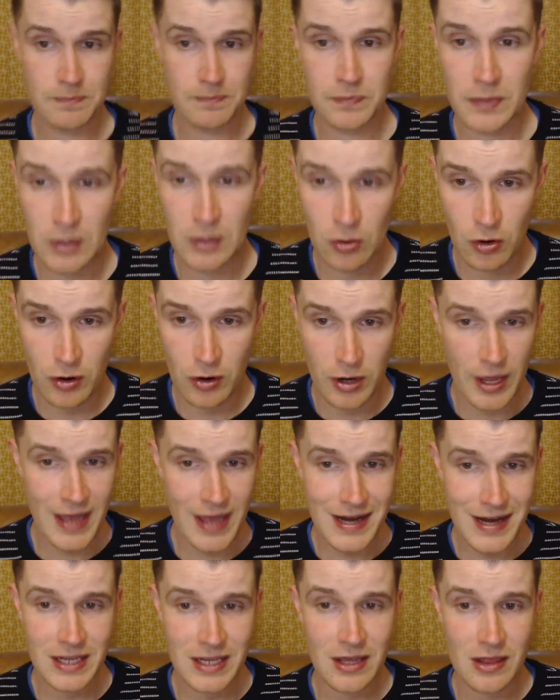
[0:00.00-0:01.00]
nor
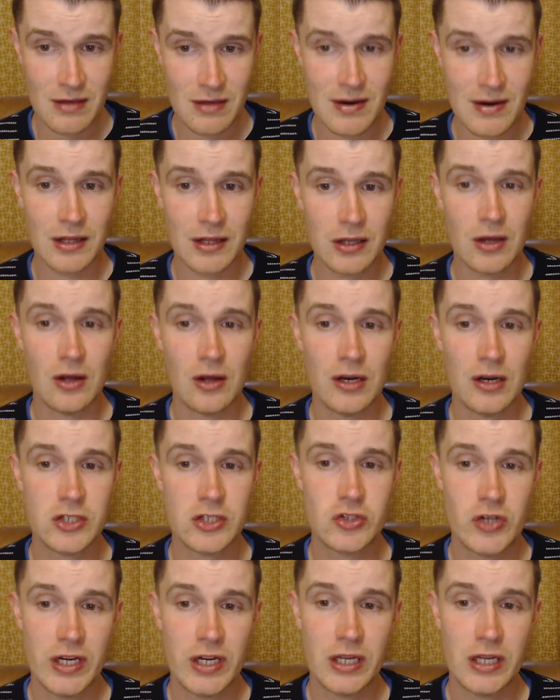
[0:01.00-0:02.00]
any other alcoholic
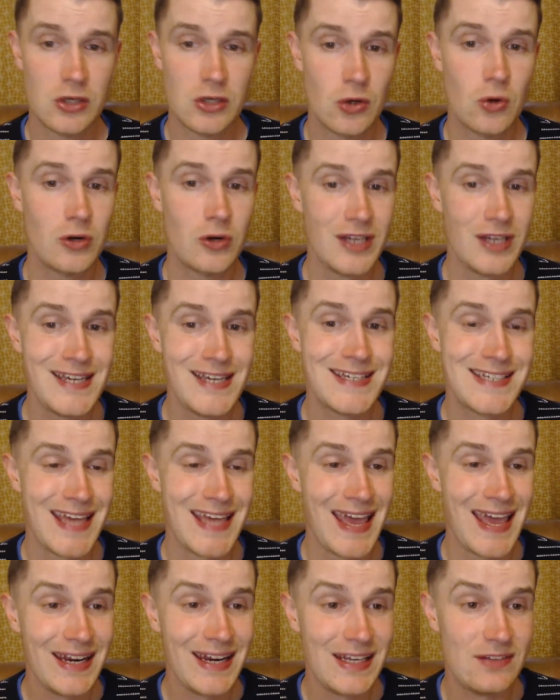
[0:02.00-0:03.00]
drink, nor eat
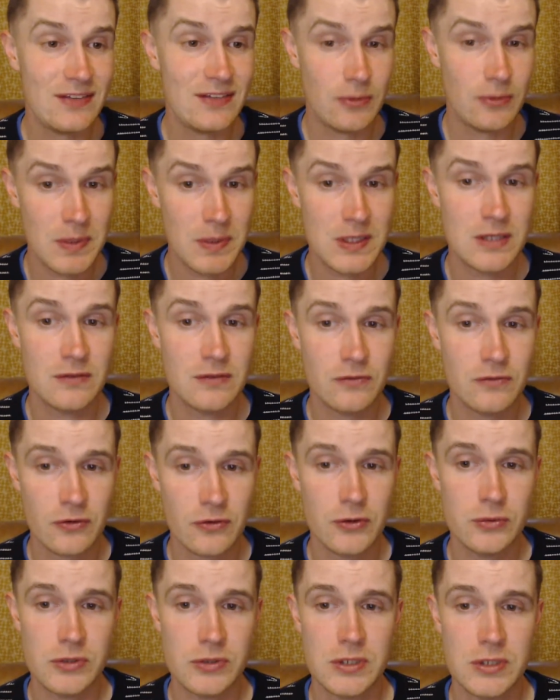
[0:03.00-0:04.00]
any forbidden
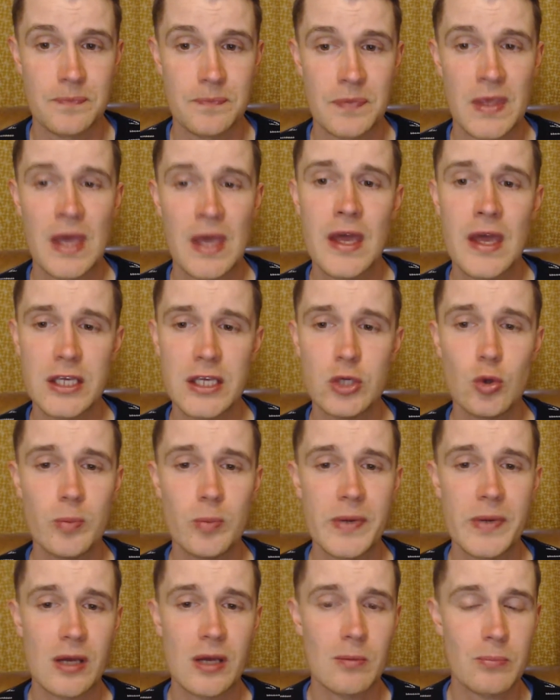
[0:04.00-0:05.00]
fruit. You will
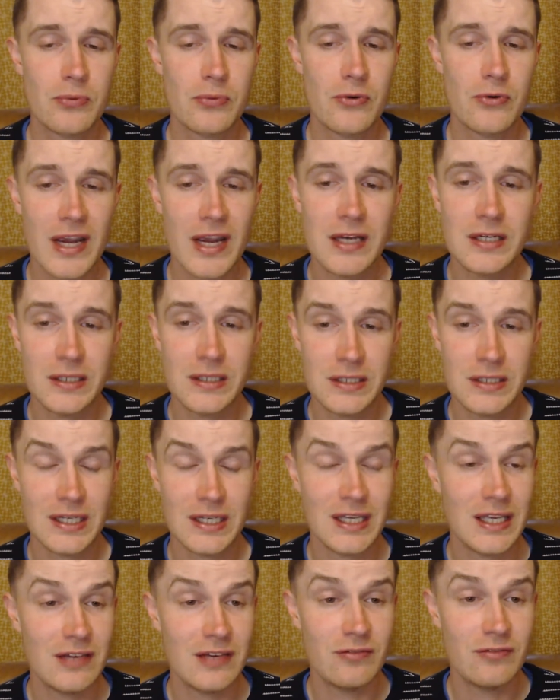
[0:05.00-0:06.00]
become pregnant
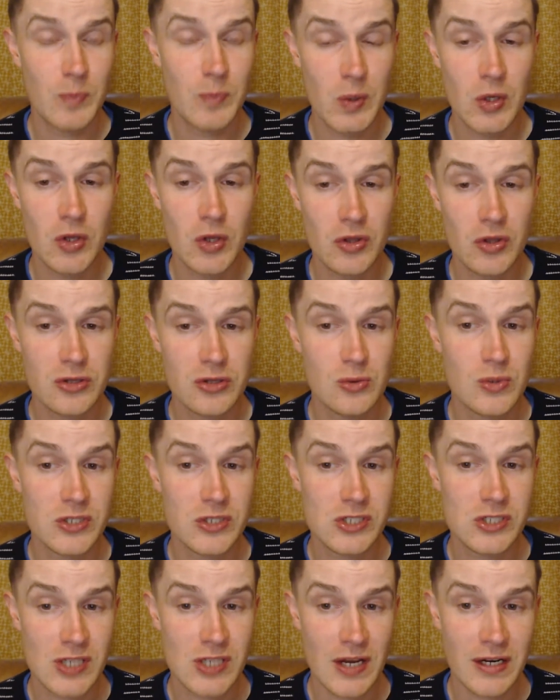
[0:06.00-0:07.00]
and give birth to a
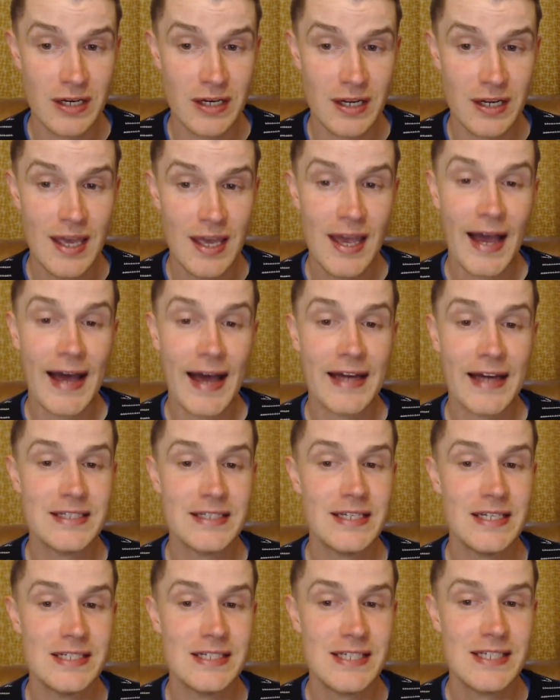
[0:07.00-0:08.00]
son, and
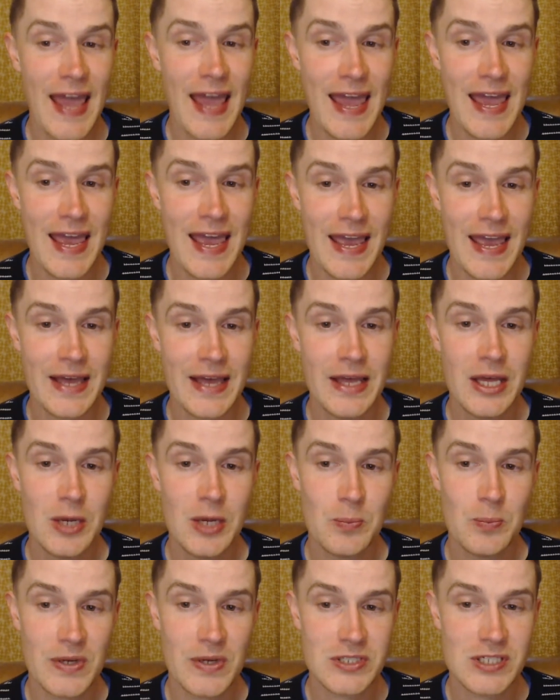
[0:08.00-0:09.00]
his hair
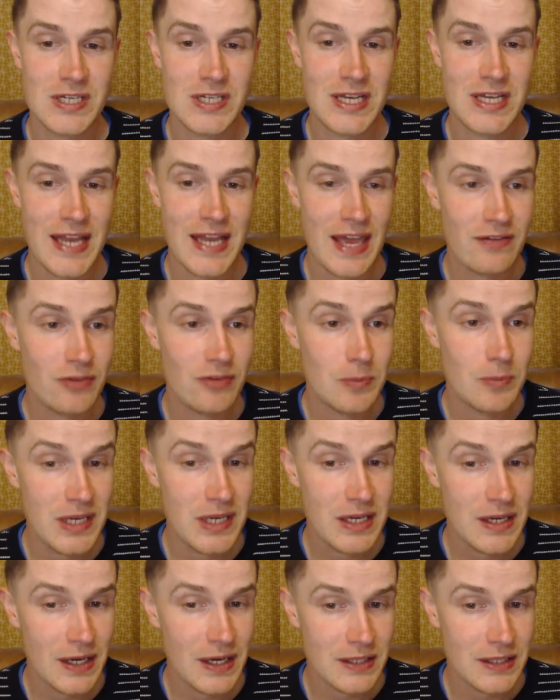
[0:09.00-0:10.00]
must never be
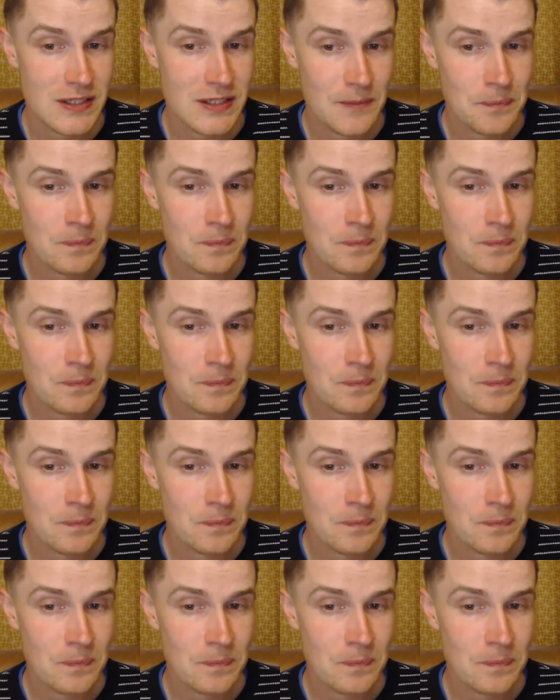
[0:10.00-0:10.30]
cut.